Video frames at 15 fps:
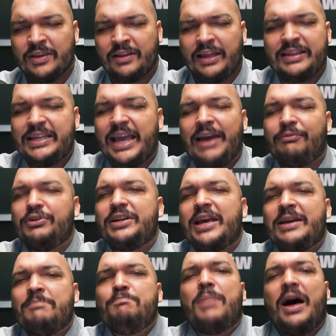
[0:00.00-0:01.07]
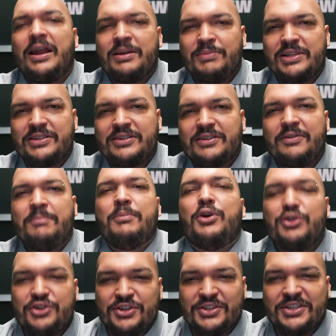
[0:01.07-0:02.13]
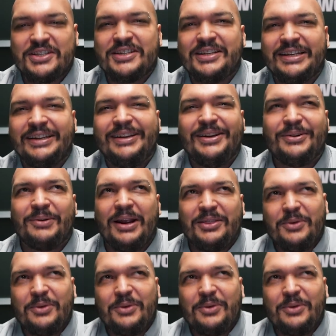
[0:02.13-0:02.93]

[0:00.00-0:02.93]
like the everyday embodiments of emergency, right?